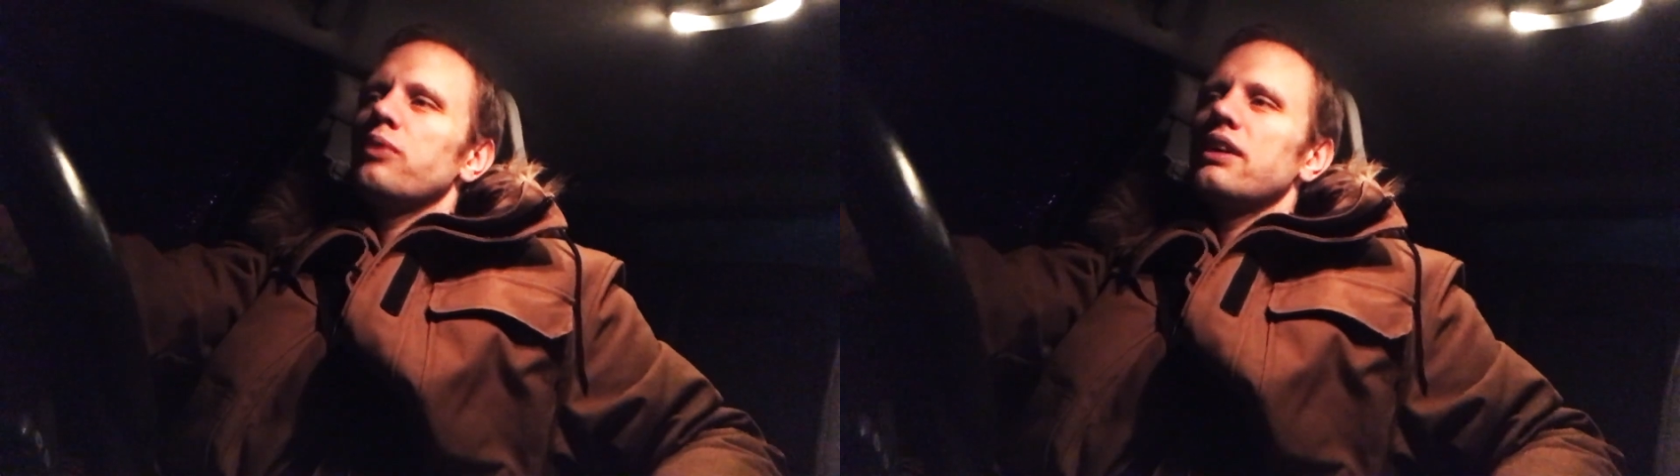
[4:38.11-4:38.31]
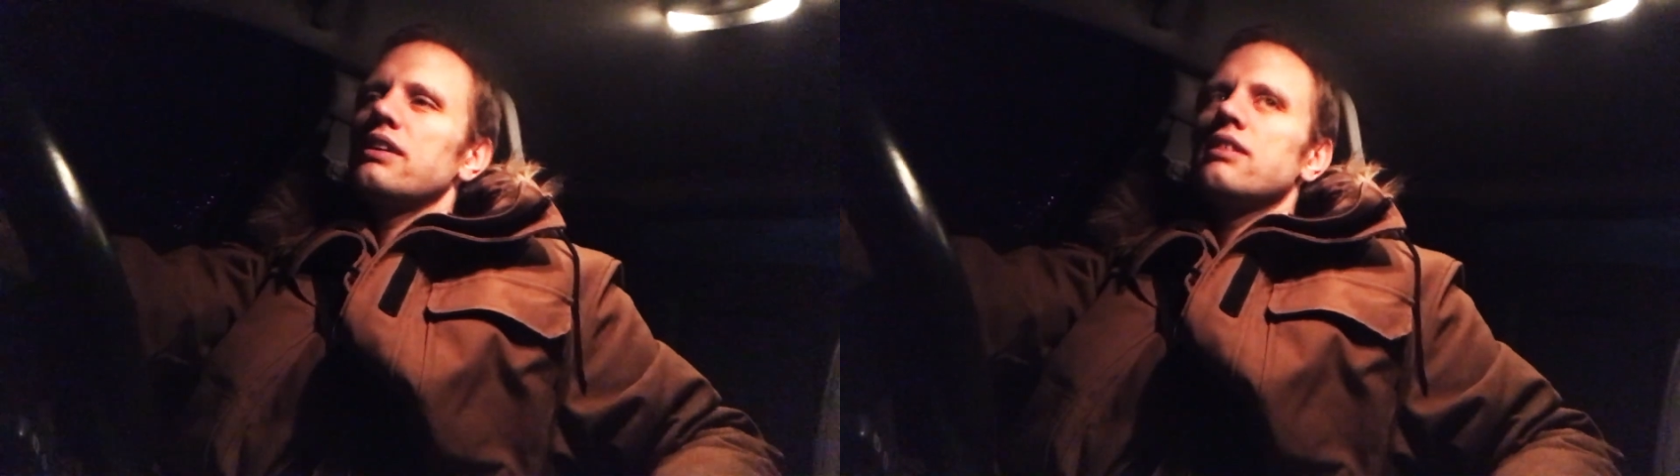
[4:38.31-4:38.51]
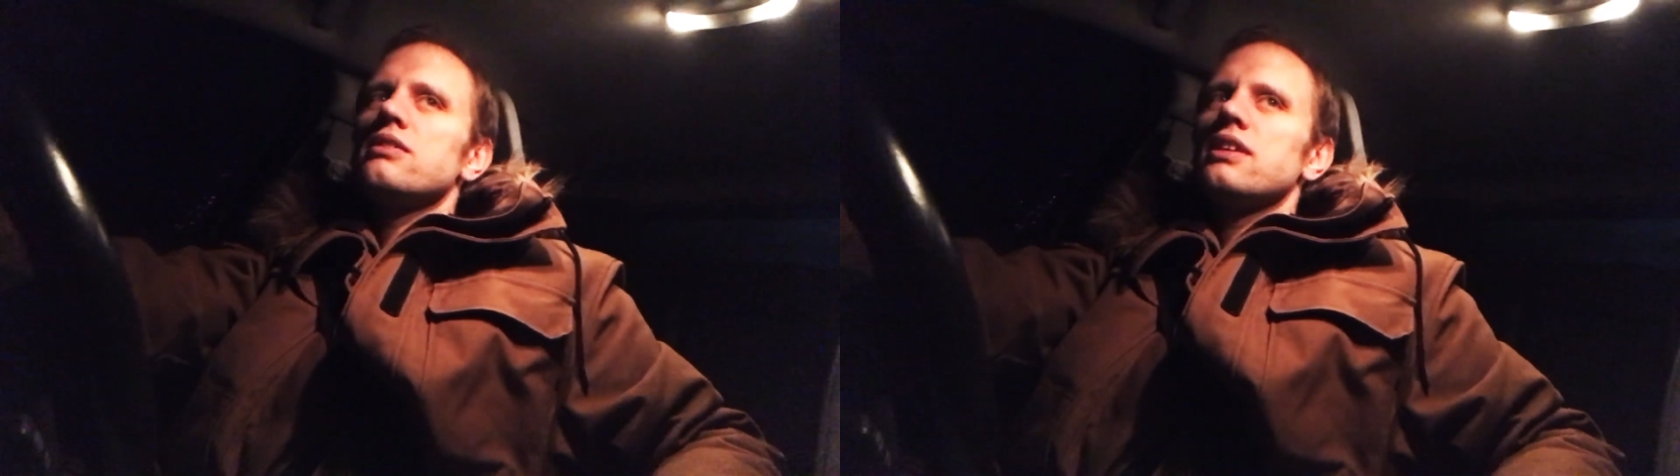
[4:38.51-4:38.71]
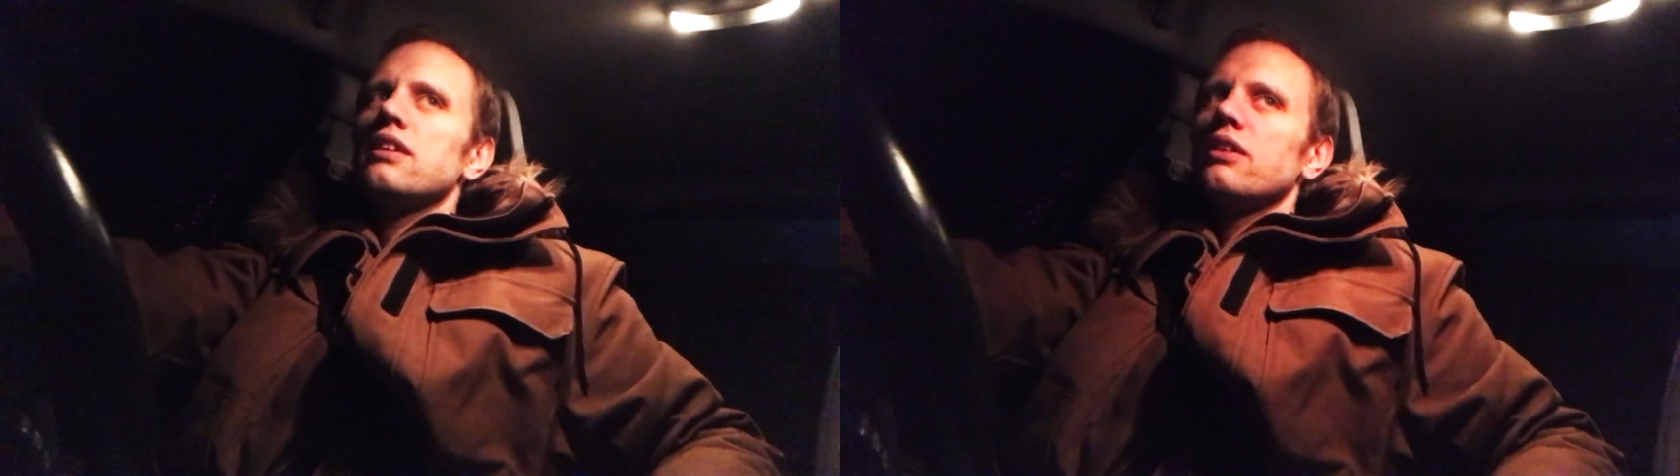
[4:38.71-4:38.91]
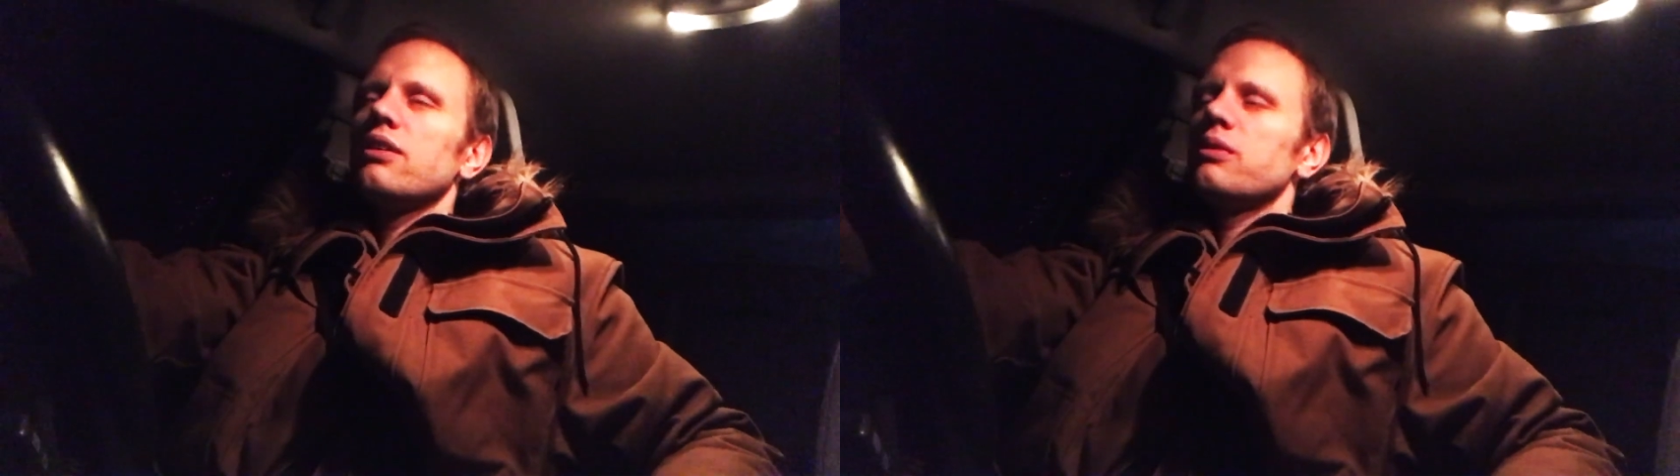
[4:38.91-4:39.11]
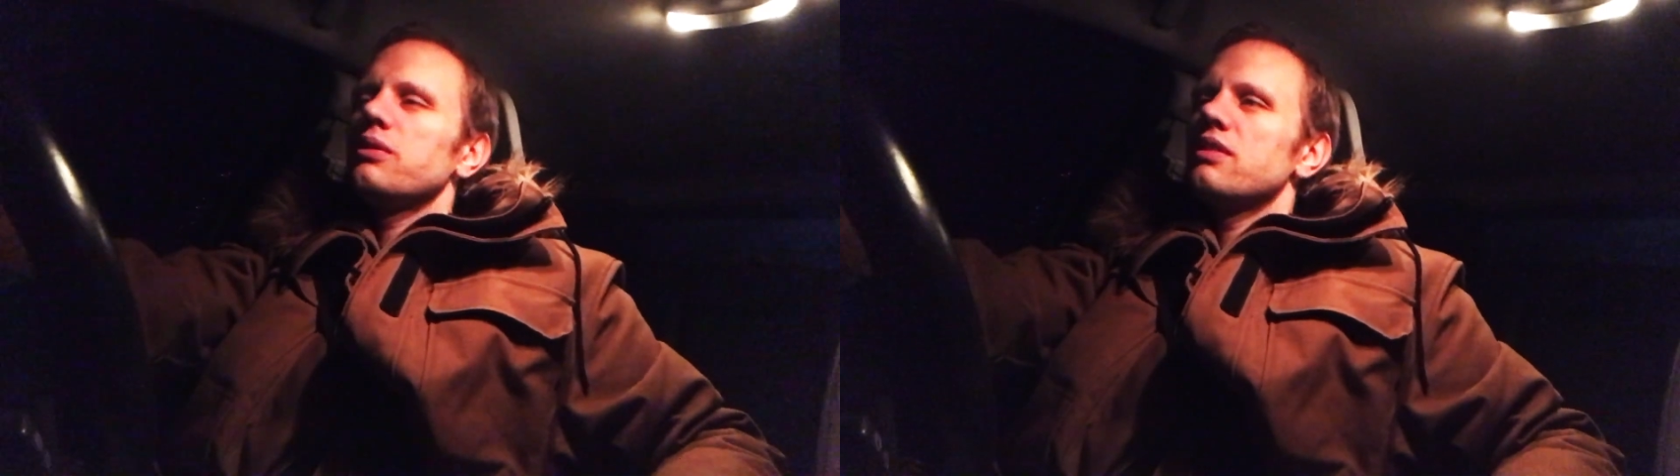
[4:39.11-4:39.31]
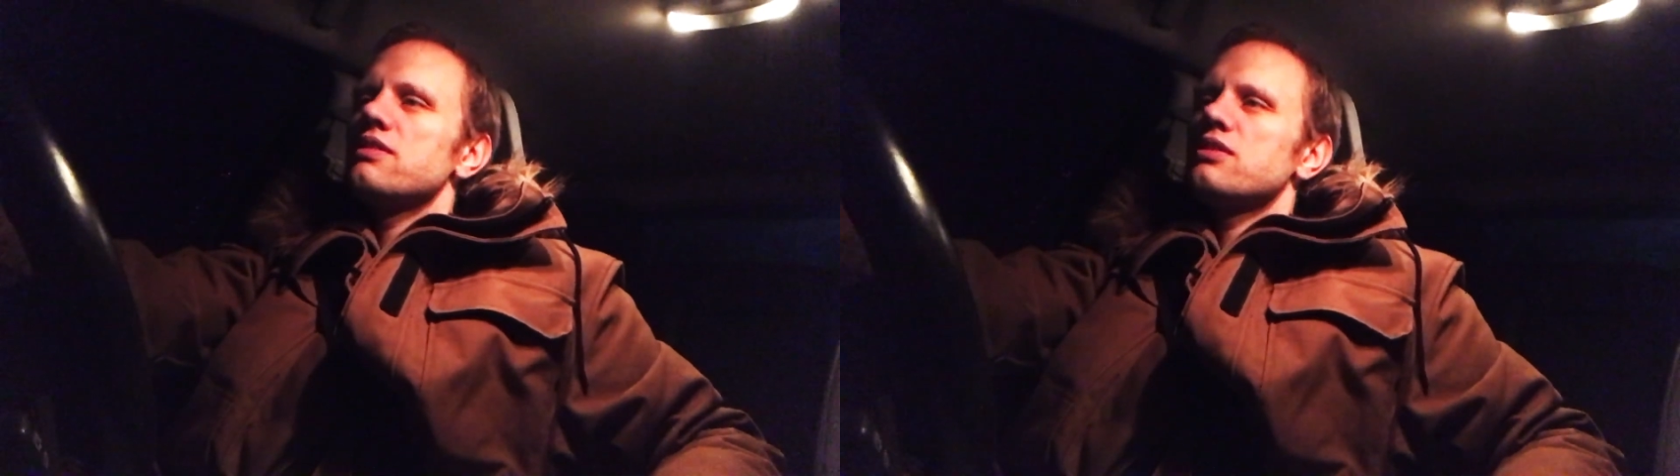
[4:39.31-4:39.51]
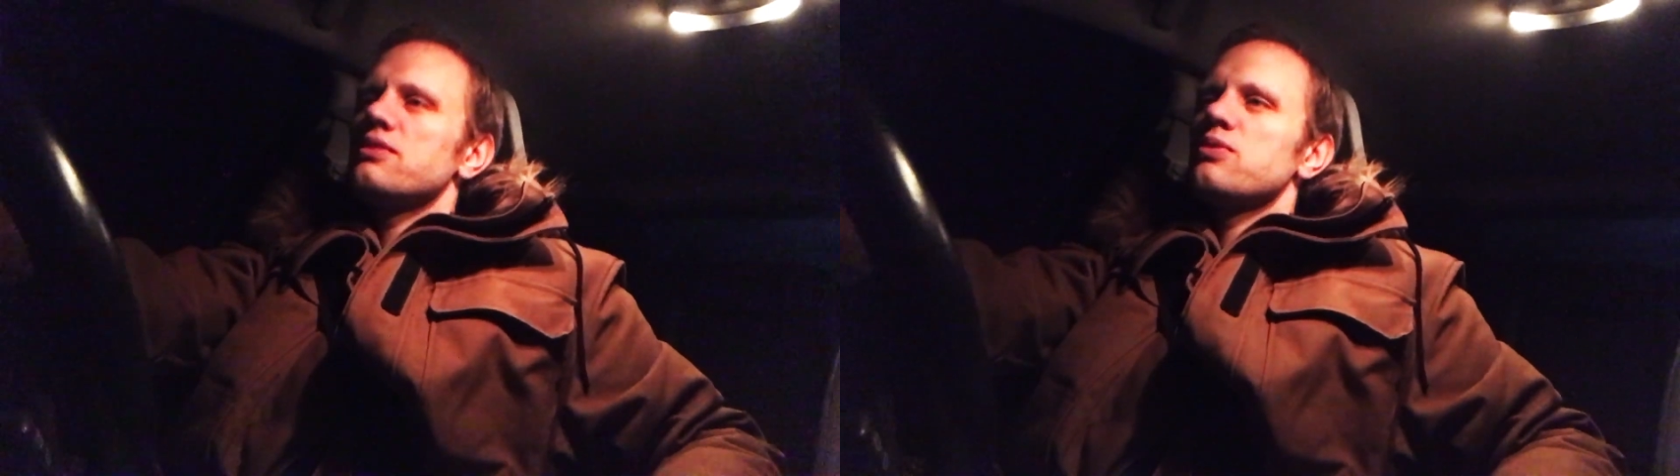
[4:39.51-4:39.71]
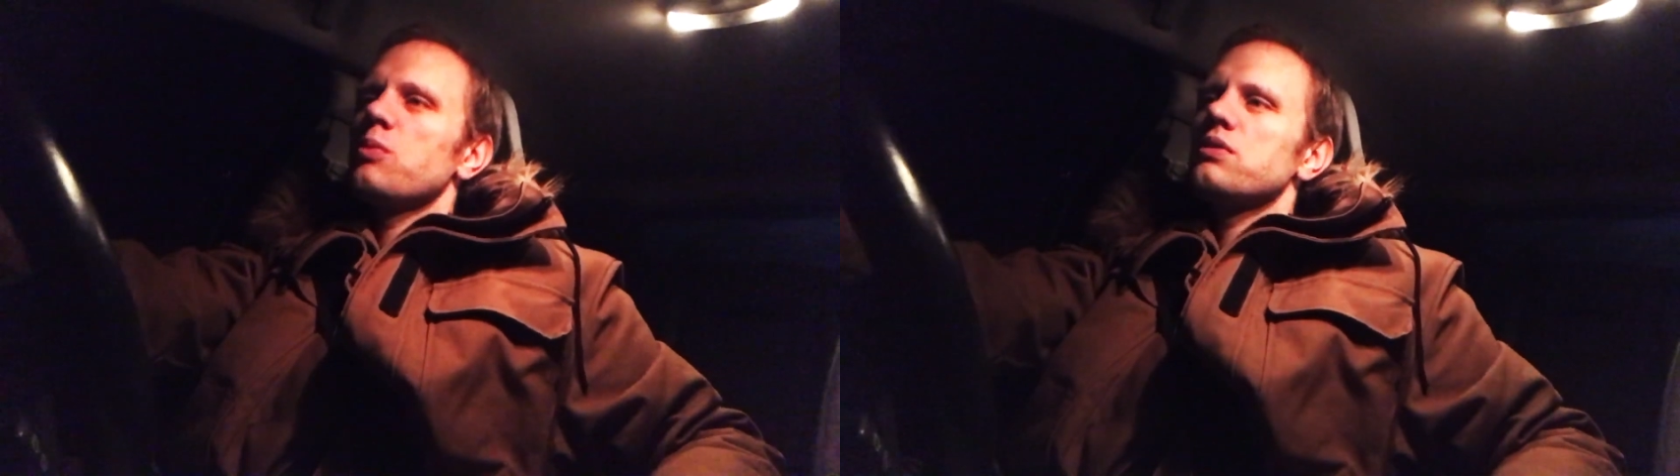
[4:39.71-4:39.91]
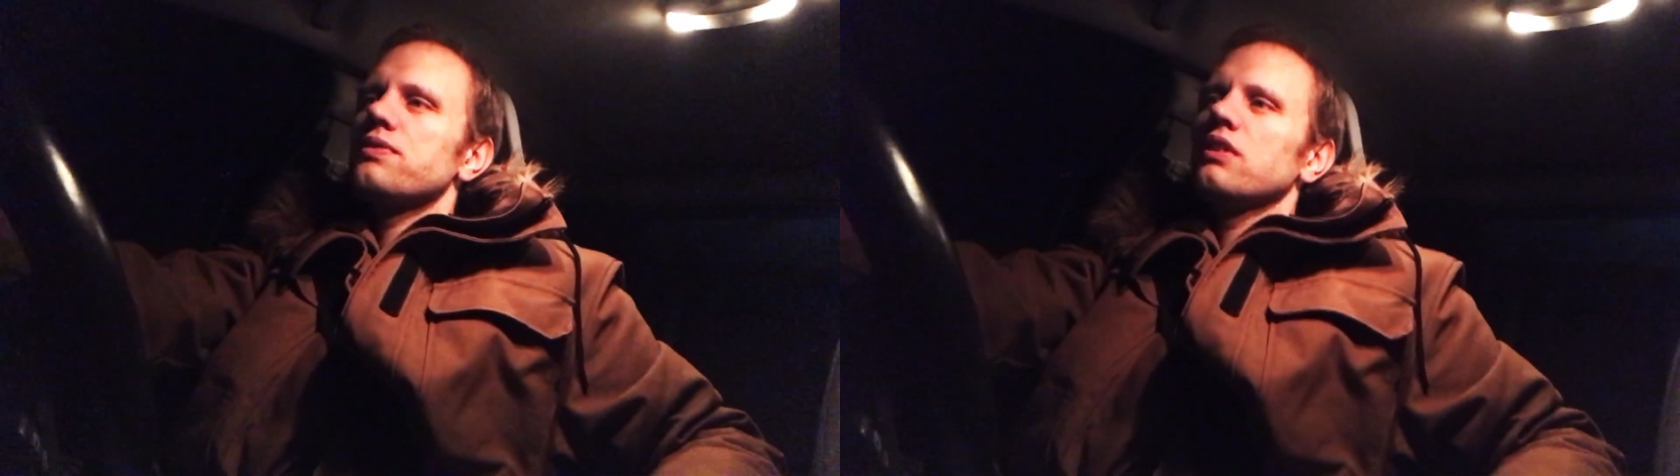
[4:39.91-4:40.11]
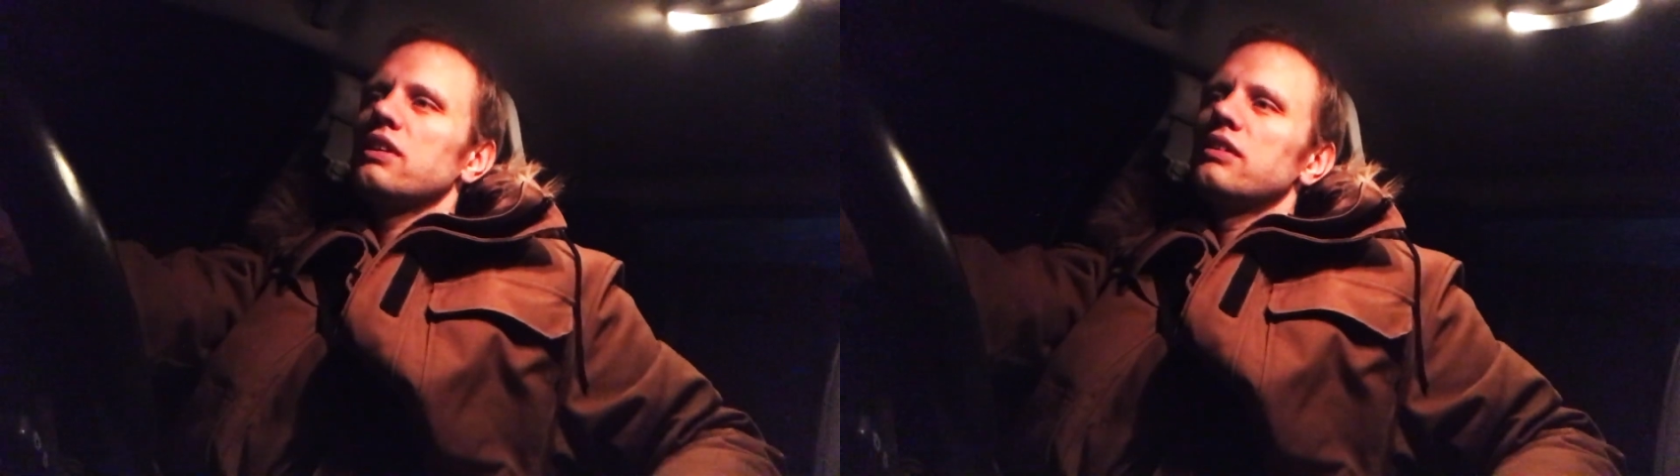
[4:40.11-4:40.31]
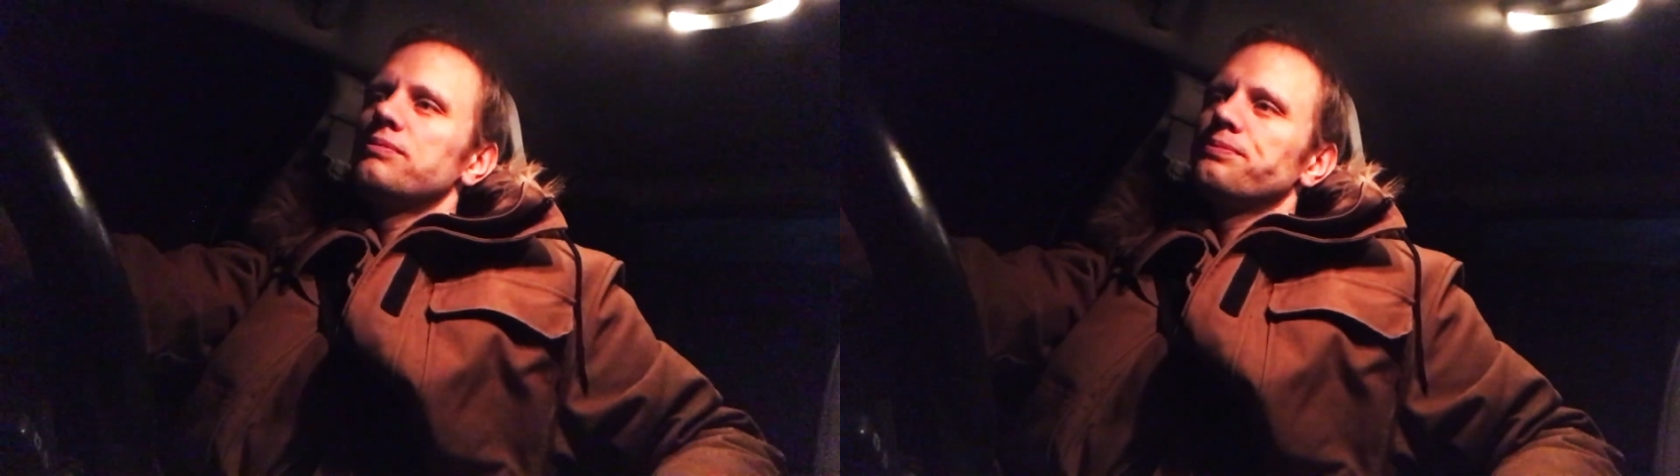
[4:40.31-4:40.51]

writing container code. It's just so much fun,